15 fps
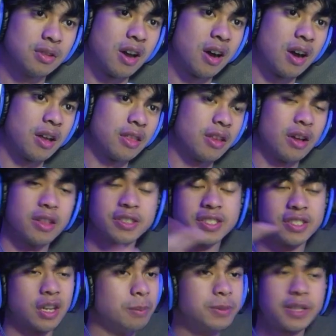No, the
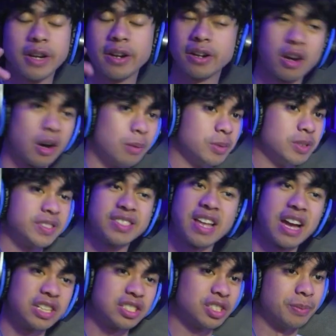sub's gonna come and
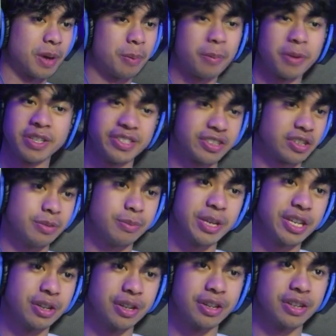snatch him up and he's gonna
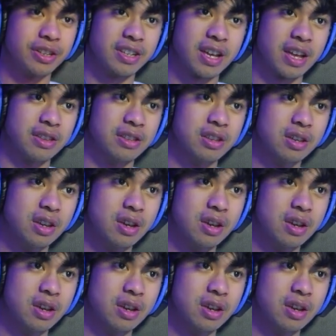be good in the end.